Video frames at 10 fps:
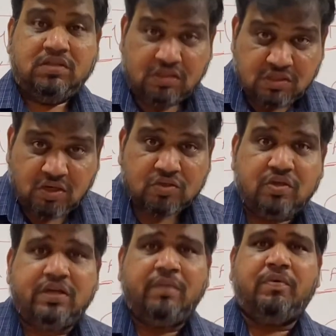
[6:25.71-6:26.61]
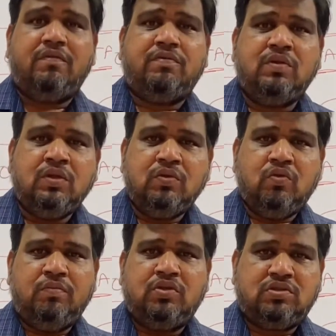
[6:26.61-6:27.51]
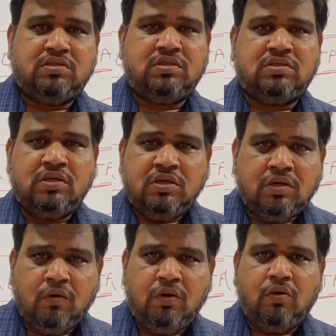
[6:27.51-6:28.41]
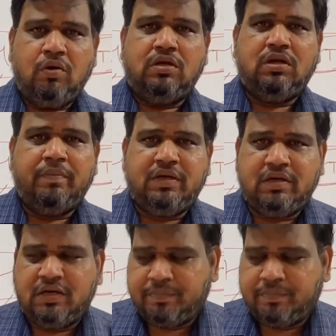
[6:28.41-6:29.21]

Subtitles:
This is also a type of homeostasis. Now we'll go a little bit in